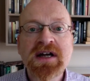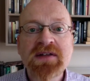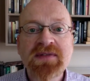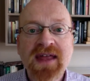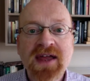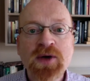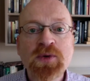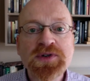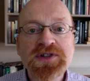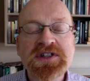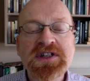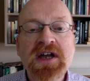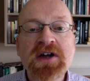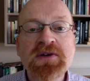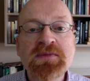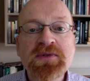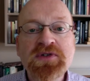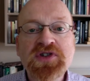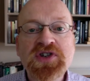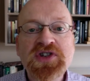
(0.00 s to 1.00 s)
they also
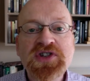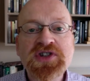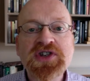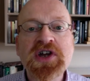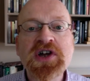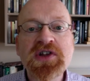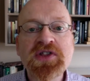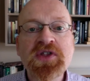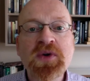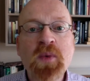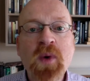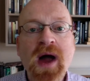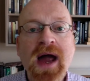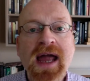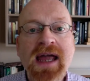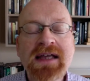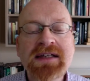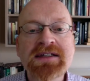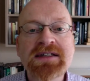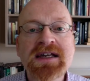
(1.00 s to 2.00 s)
discern the
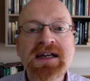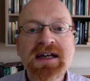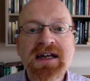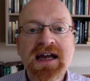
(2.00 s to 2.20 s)
ways